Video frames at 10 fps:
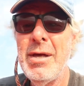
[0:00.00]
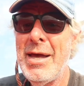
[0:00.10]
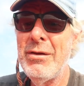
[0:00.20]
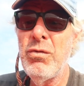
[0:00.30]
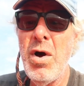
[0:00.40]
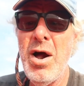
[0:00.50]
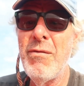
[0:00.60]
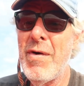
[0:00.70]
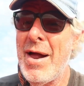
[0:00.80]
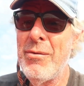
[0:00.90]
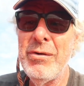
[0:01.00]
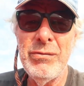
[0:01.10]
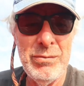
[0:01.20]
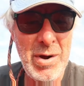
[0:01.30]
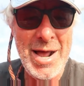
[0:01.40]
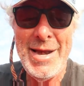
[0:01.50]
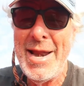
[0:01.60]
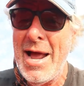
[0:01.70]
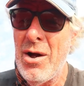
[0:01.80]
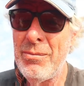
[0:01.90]
at 12, I was
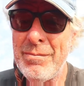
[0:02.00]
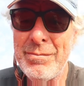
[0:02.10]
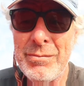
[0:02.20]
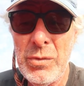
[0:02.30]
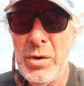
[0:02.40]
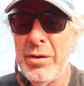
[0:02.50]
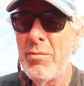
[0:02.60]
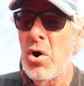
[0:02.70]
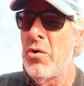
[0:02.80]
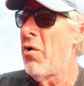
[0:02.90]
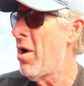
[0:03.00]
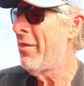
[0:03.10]
riding out with a motor